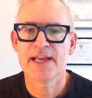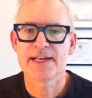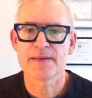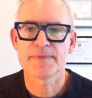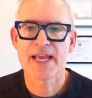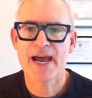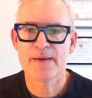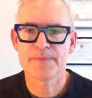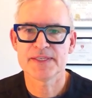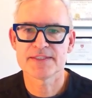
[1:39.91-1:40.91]
and I'd be
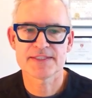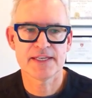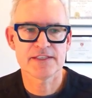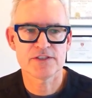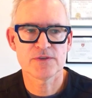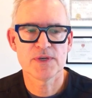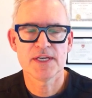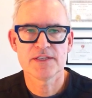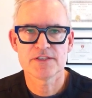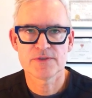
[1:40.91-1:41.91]
happy to send you
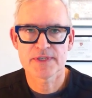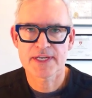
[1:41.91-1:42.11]
to